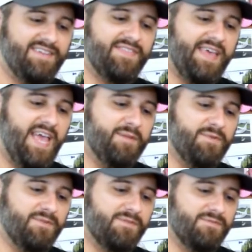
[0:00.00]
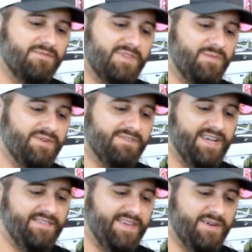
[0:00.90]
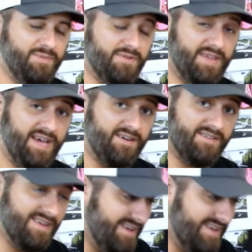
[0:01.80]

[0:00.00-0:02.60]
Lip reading: of the cable that went right in there pulled out.